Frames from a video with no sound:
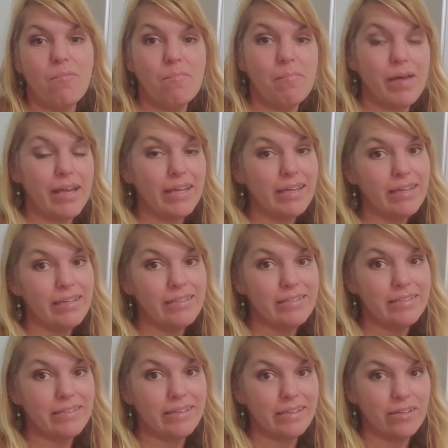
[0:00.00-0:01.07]
My
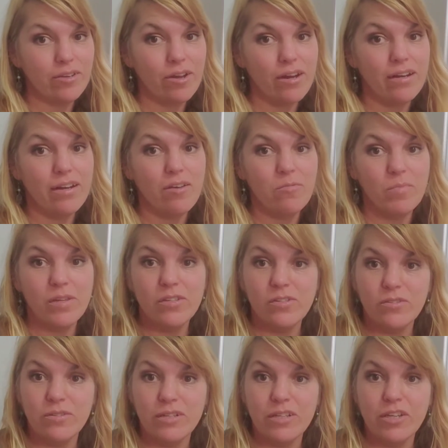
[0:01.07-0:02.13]
kids in kindergarten have been
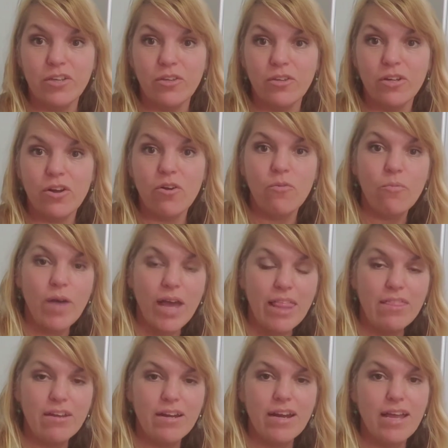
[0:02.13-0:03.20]
doing a unit on
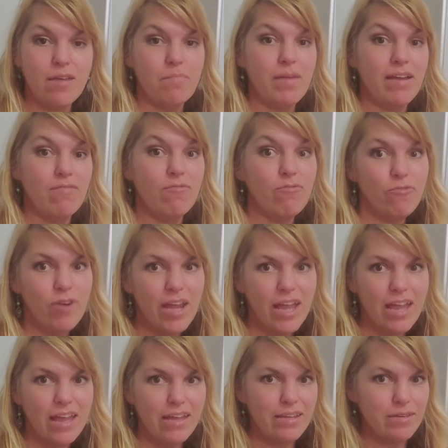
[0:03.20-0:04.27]
weather, and my
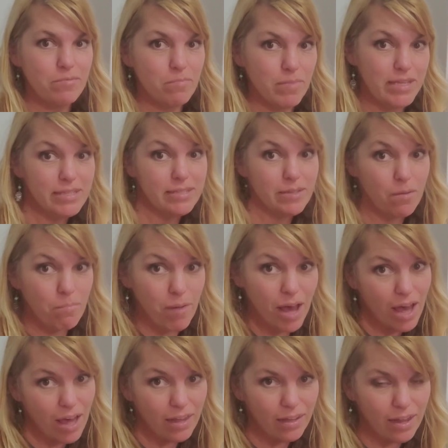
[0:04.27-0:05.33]
friend Miss
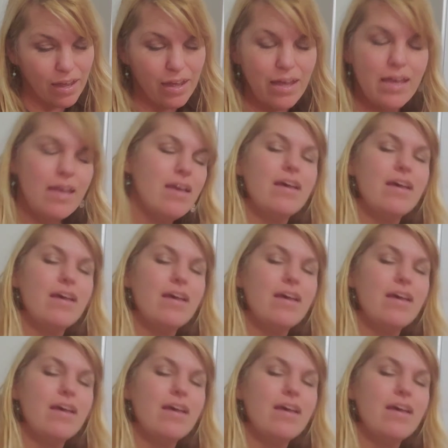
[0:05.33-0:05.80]
Zapala